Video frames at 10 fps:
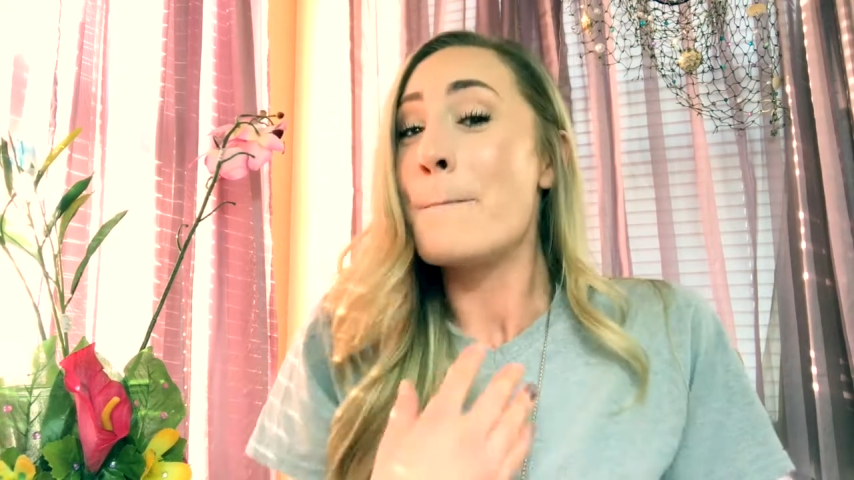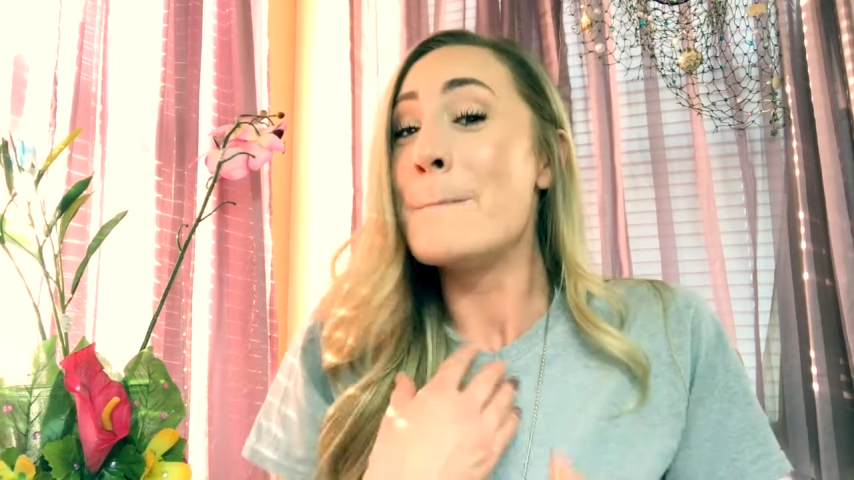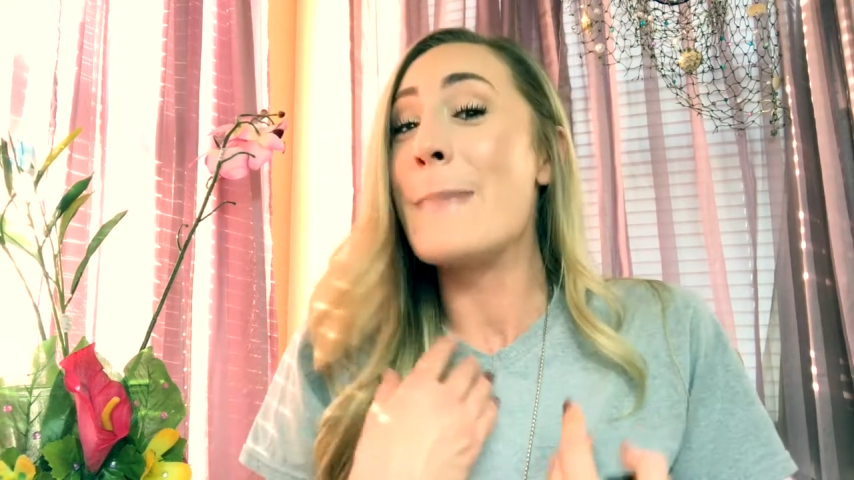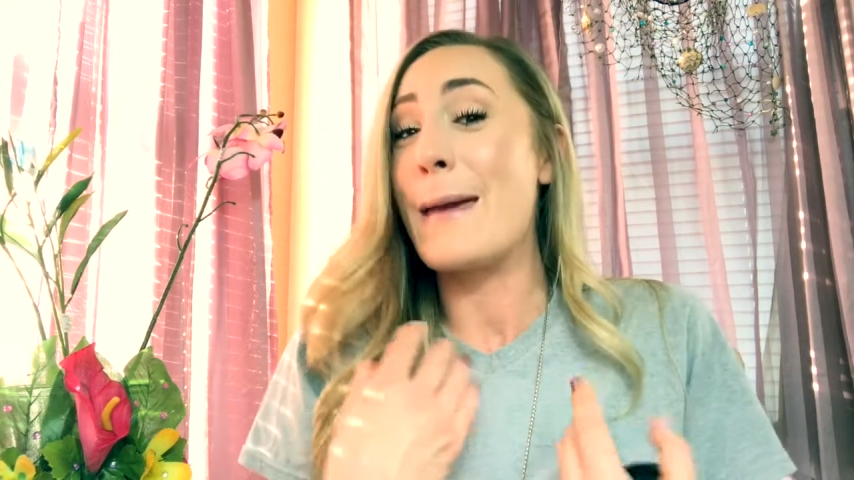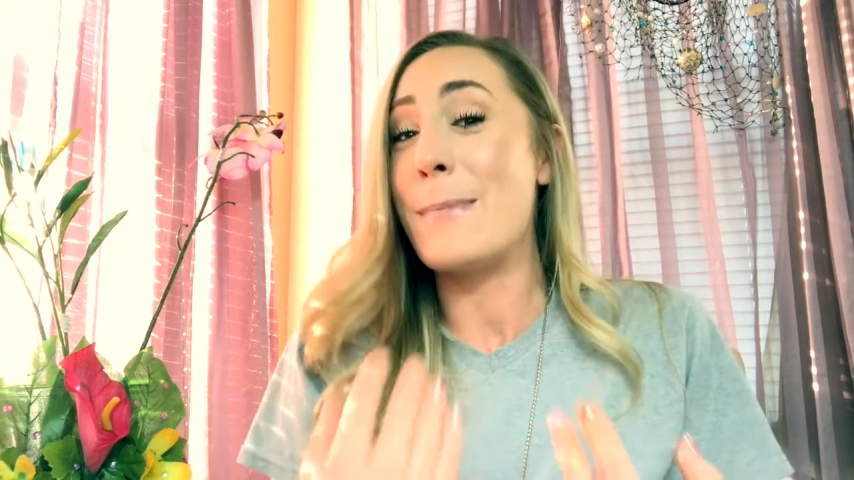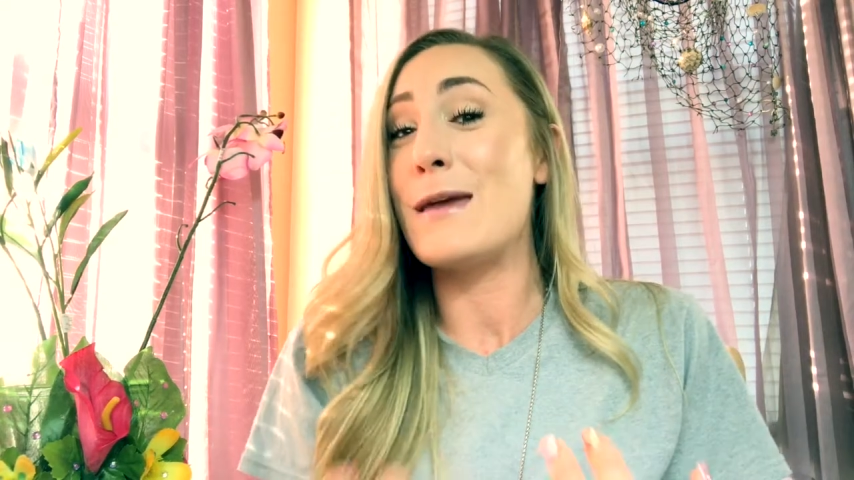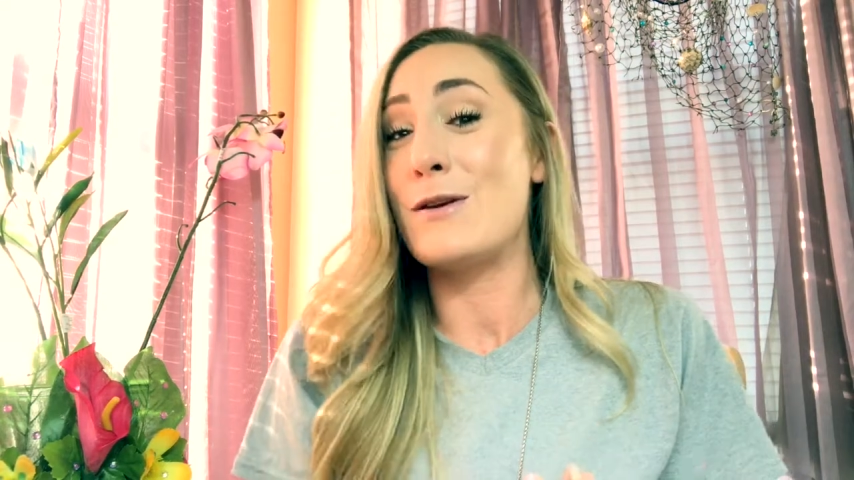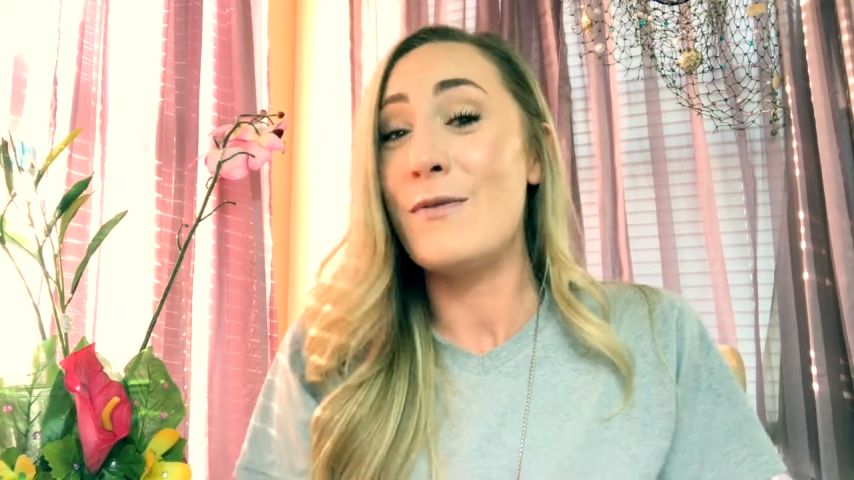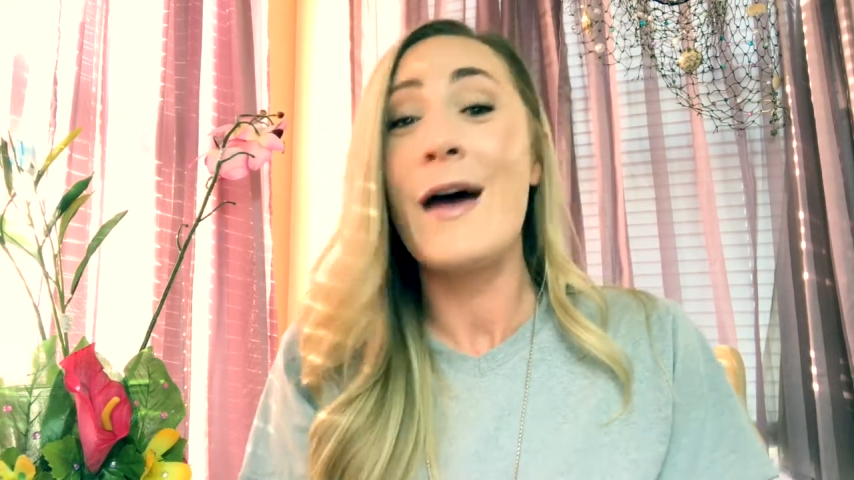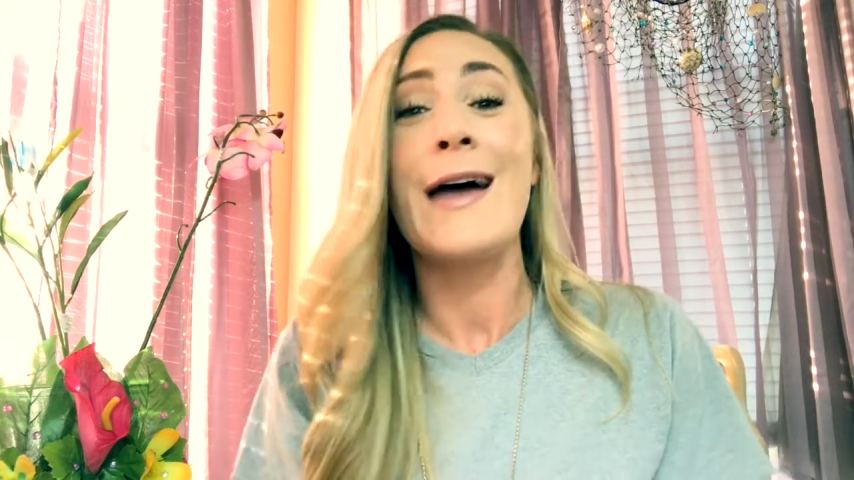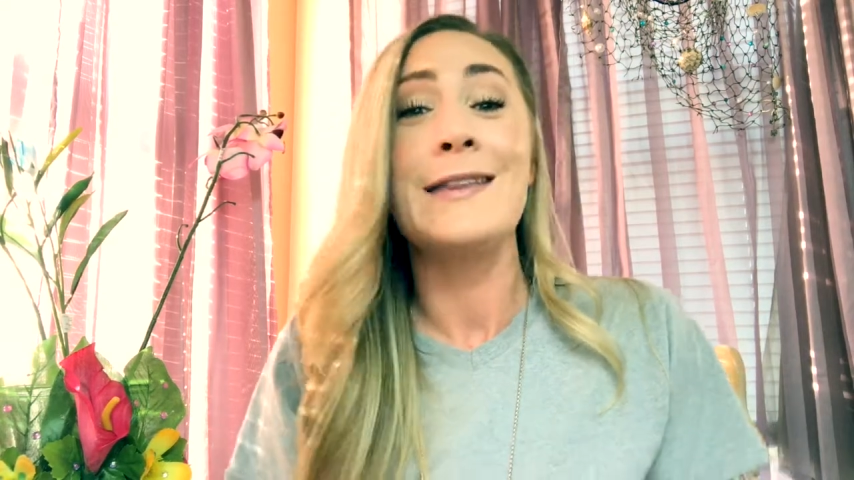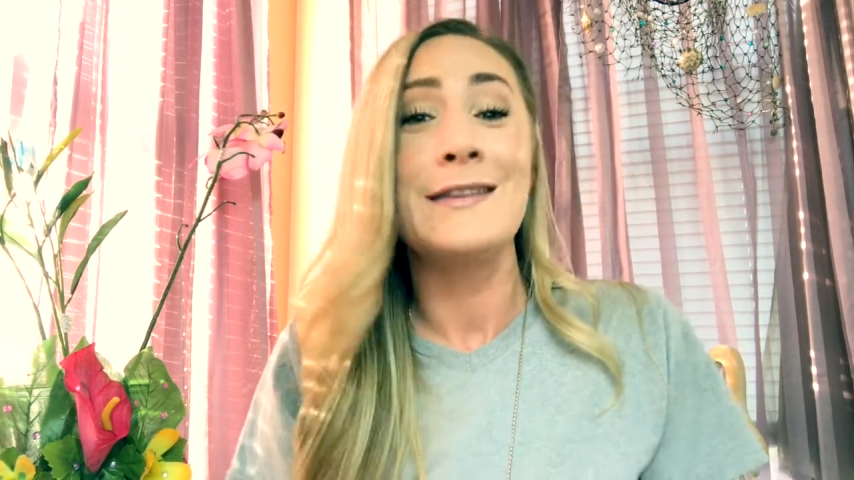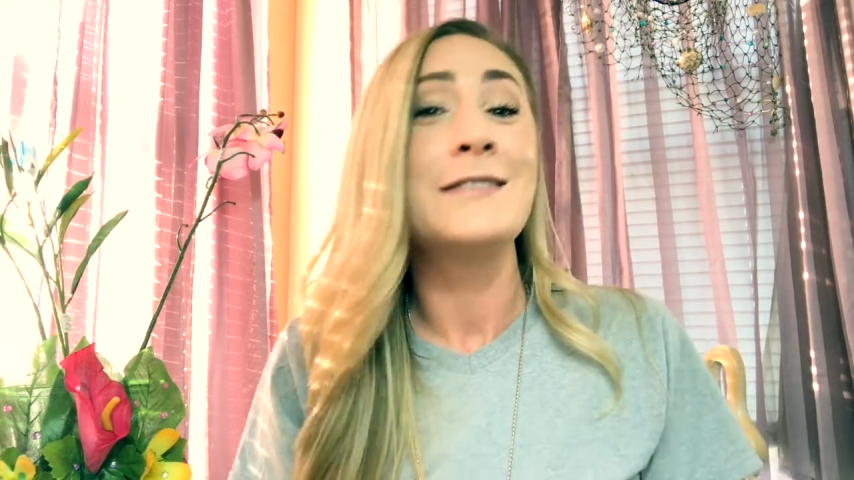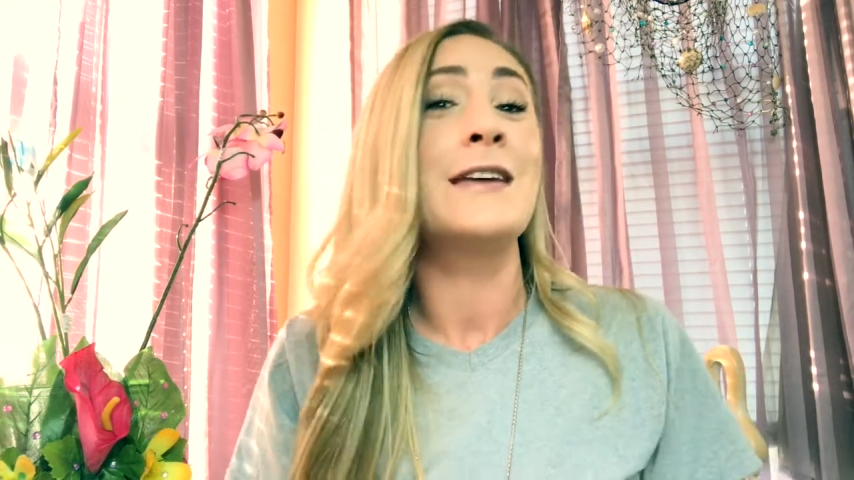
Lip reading: Maybe you've had the